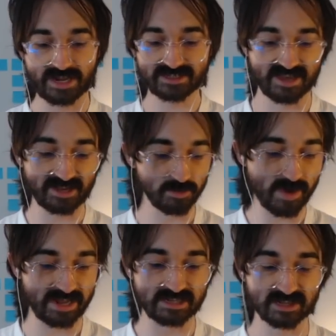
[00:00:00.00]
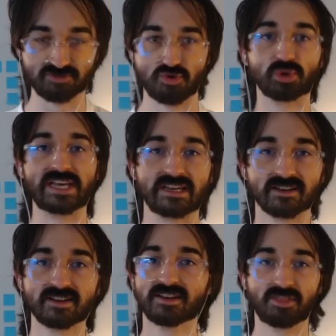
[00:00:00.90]
Aesthetic Embeddings is ruling
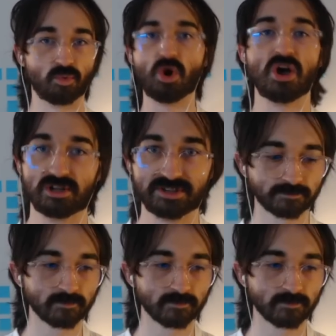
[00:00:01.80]
the world.